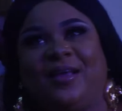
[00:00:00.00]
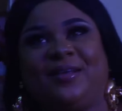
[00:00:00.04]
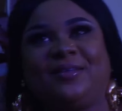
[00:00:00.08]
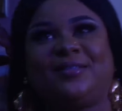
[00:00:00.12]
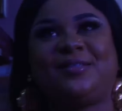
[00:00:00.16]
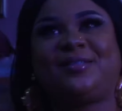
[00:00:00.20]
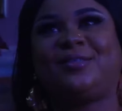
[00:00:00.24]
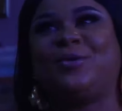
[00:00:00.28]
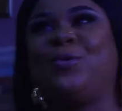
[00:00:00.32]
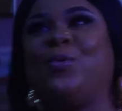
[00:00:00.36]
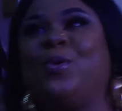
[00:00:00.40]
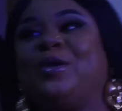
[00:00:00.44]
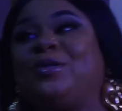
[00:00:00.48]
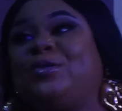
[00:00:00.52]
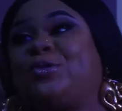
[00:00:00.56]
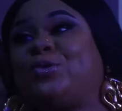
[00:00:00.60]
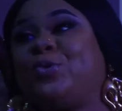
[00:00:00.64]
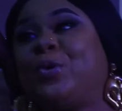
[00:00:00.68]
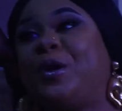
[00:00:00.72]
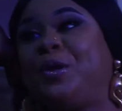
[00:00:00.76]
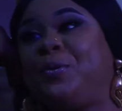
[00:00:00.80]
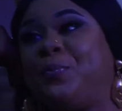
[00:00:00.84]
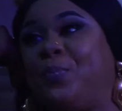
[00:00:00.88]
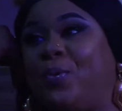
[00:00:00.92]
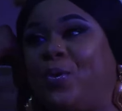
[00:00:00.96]
So what's so
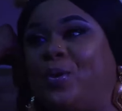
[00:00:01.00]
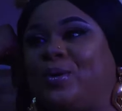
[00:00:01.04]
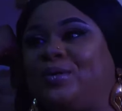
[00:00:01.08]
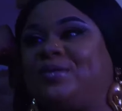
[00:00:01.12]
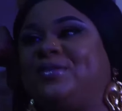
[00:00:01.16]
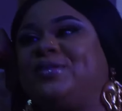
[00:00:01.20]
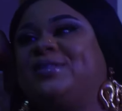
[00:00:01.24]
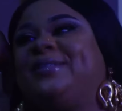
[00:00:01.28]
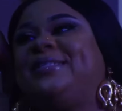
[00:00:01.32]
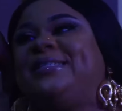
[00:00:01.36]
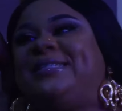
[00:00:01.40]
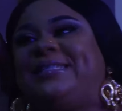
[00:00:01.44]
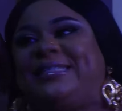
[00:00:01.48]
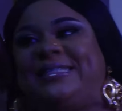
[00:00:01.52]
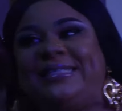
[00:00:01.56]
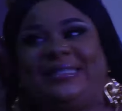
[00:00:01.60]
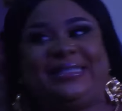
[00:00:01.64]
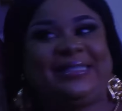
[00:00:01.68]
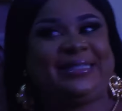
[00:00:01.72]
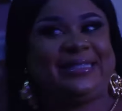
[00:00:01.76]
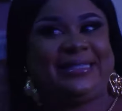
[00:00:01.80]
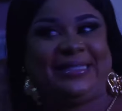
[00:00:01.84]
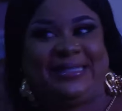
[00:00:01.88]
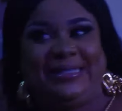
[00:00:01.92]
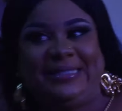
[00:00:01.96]
important
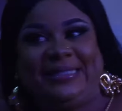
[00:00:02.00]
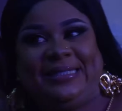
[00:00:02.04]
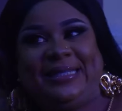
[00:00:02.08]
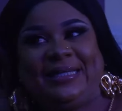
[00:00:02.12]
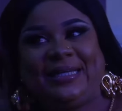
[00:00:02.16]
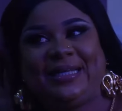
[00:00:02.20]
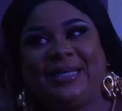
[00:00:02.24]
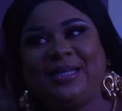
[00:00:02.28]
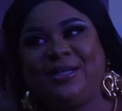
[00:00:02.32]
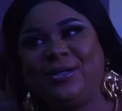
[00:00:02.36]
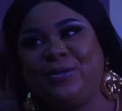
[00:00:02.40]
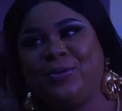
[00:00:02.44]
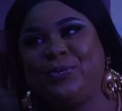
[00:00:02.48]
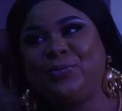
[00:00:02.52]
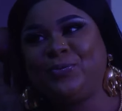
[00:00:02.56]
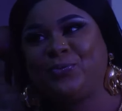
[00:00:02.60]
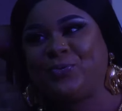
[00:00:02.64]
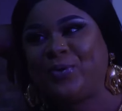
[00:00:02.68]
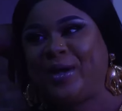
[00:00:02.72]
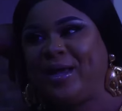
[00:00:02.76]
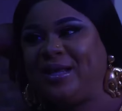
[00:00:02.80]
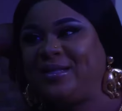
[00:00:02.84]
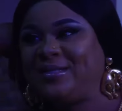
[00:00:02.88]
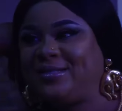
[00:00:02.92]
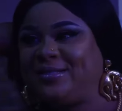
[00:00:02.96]
that couldn't
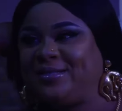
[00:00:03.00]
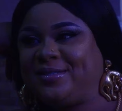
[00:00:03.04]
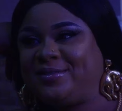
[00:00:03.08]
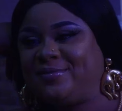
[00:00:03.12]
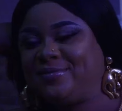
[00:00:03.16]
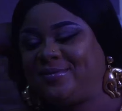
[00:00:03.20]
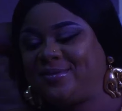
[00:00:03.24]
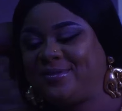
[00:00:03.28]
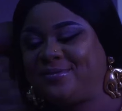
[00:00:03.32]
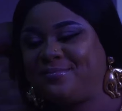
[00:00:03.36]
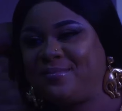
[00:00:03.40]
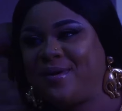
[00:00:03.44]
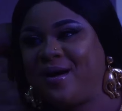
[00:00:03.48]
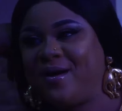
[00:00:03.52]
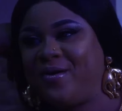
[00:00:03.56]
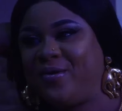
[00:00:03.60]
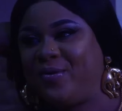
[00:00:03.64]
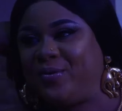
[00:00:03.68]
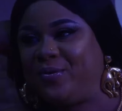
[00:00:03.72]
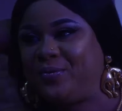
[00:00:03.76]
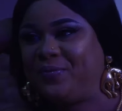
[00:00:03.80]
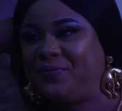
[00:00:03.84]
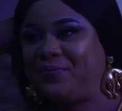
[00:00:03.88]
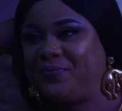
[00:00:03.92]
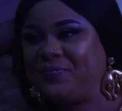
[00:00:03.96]
wait till
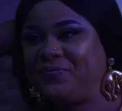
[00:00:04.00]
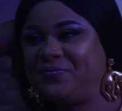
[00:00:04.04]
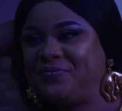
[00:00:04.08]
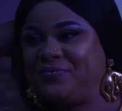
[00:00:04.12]
tomorrow?